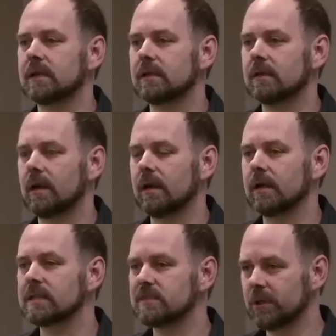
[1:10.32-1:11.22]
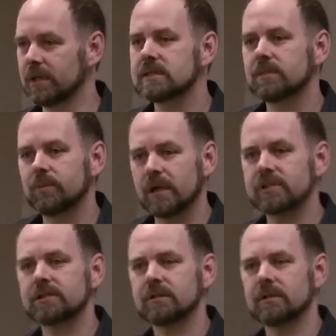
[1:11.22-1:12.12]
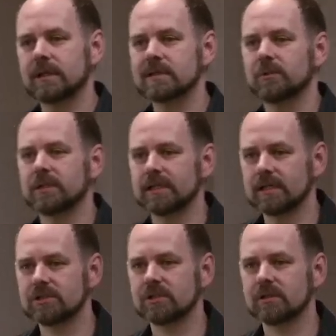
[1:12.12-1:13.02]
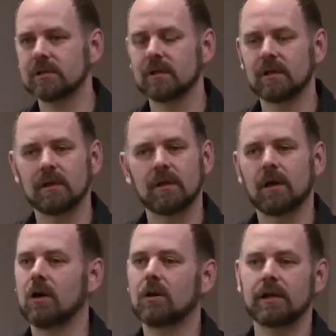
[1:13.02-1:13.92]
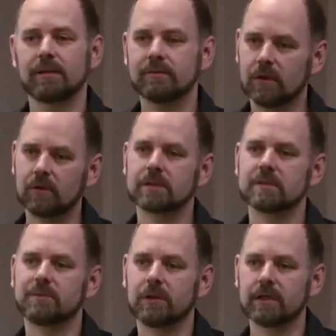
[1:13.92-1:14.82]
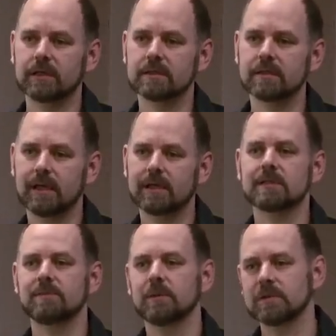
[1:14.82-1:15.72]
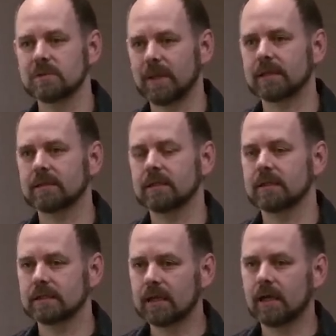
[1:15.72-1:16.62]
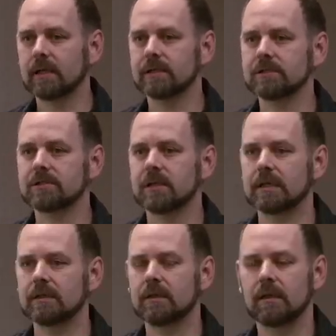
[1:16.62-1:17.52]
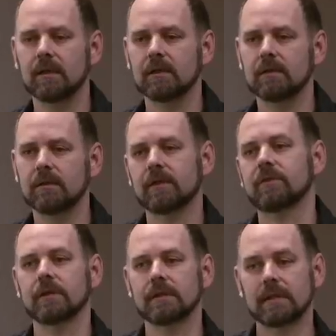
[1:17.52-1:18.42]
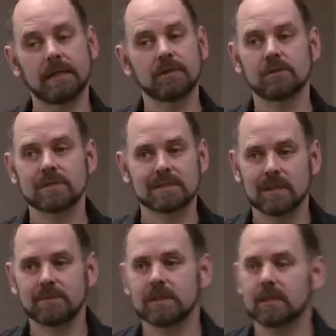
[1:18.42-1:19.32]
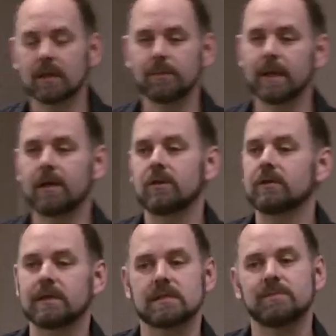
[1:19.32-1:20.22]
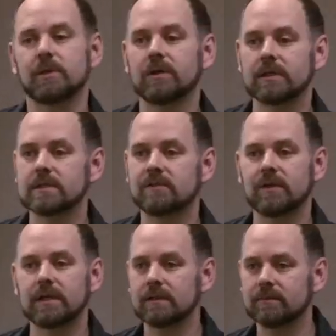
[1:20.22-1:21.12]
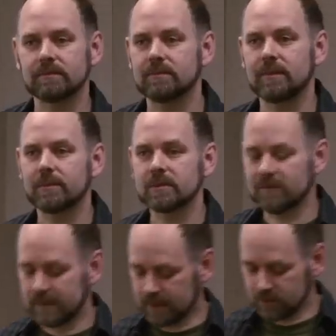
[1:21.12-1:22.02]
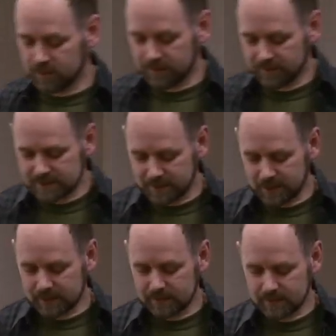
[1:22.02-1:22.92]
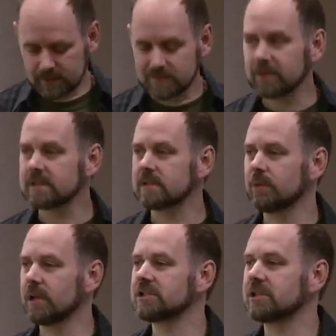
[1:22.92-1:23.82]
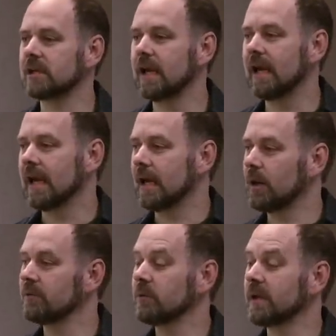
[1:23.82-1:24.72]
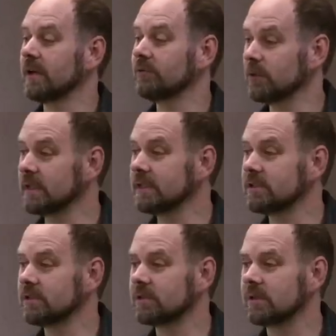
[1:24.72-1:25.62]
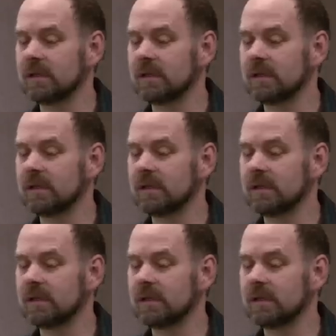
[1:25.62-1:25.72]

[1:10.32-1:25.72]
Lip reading: that experience oppression and exploitation all have their own experience, and it has to be respected and acknowledged. And nothing that I do is attempting to compare the experience of any members of any group who have experienced oppression. However, what I freely do